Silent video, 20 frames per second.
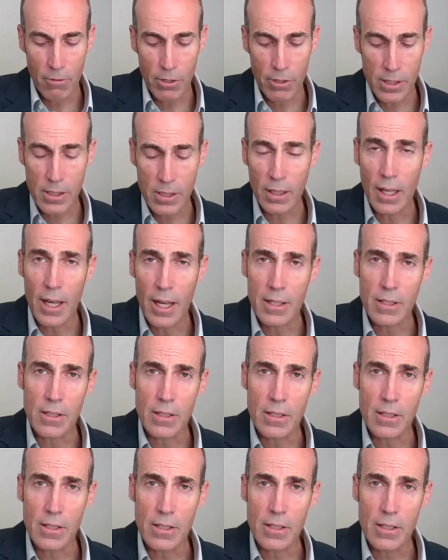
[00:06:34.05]

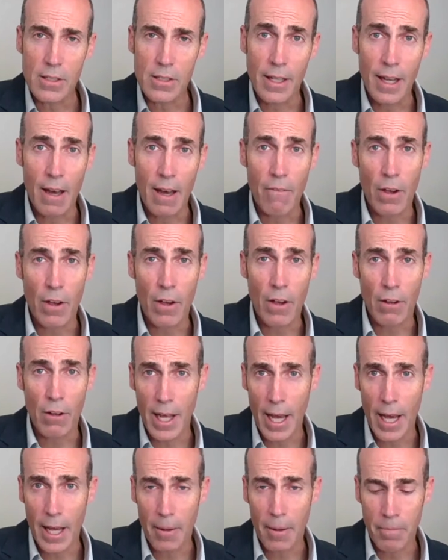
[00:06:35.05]
crystallises this in our very
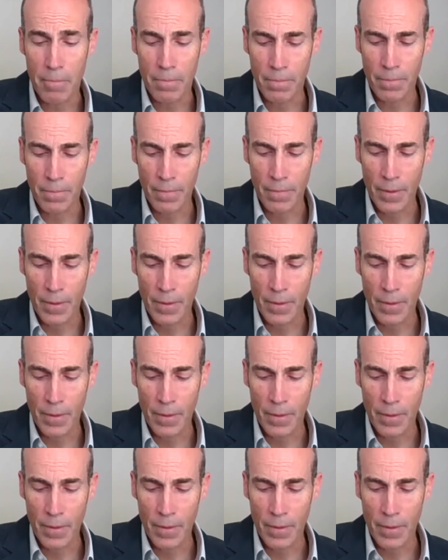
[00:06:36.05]
name,